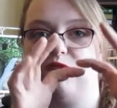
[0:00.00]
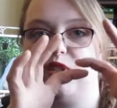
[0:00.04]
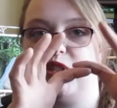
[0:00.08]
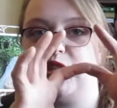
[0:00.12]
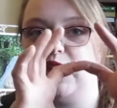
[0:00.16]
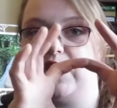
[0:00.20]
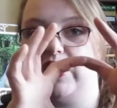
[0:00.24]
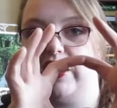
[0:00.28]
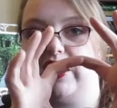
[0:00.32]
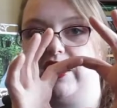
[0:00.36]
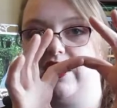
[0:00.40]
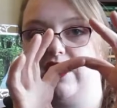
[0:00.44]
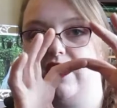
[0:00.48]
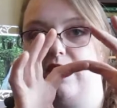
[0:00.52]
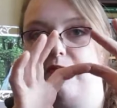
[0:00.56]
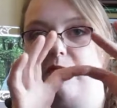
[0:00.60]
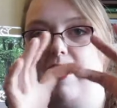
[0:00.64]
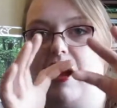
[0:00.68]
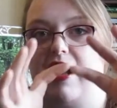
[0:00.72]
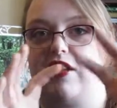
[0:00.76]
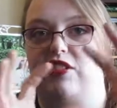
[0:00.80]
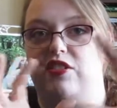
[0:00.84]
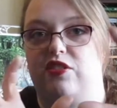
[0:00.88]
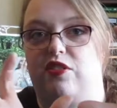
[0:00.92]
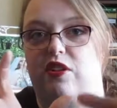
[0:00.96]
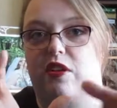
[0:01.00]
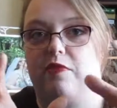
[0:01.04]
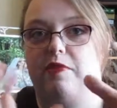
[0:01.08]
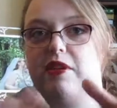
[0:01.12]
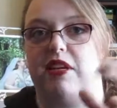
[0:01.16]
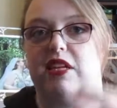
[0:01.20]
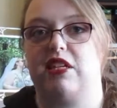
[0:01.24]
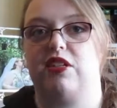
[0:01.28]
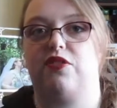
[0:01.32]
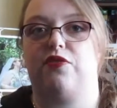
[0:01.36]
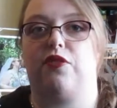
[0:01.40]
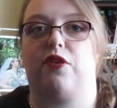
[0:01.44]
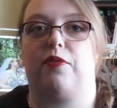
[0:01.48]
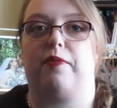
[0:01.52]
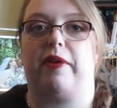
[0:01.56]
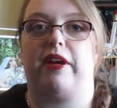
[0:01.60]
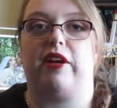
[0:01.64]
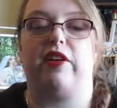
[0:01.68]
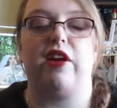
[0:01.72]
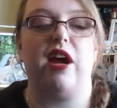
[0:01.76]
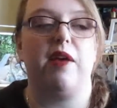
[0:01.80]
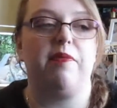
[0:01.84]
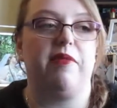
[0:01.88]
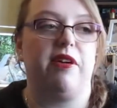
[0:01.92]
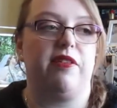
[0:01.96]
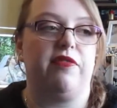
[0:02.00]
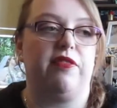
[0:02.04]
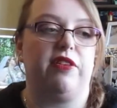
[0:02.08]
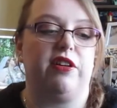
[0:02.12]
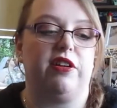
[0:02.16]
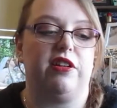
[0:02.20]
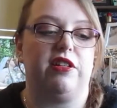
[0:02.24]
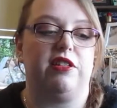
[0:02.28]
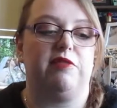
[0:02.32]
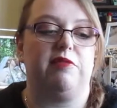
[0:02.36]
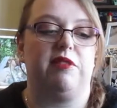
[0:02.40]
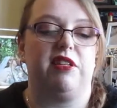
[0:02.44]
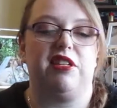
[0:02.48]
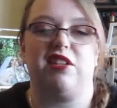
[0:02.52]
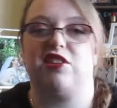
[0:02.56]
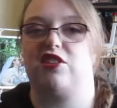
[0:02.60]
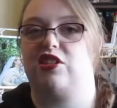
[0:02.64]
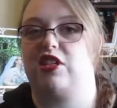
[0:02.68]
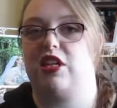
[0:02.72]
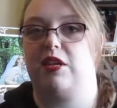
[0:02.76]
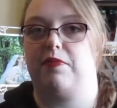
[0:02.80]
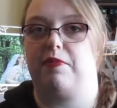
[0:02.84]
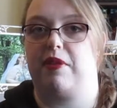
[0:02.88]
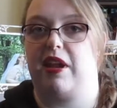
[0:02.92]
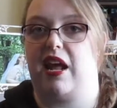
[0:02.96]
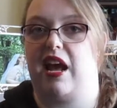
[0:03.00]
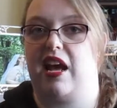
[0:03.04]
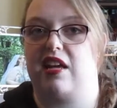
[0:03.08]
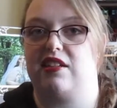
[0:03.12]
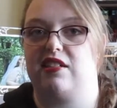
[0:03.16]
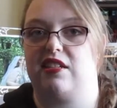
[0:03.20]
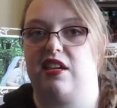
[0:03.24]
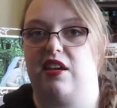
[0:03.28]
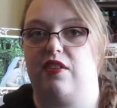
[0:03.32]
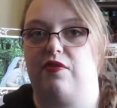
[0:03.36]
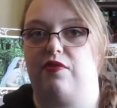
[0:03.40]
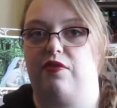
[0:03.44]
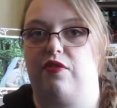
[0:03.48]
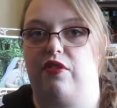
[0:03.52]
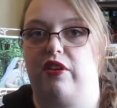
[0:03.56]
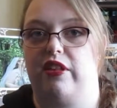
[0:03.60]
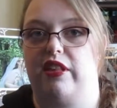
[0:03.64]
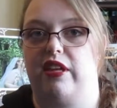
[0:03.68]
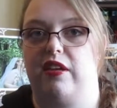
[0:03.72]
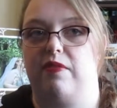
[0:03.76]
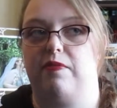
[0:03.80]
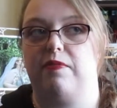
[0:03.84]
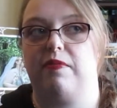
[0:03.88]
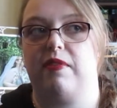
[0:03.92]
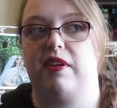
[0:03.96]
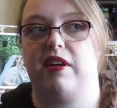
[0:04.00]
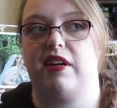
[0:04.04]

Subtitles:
circular pot scrubbies for my grandma for Christmas because she had been asking for them.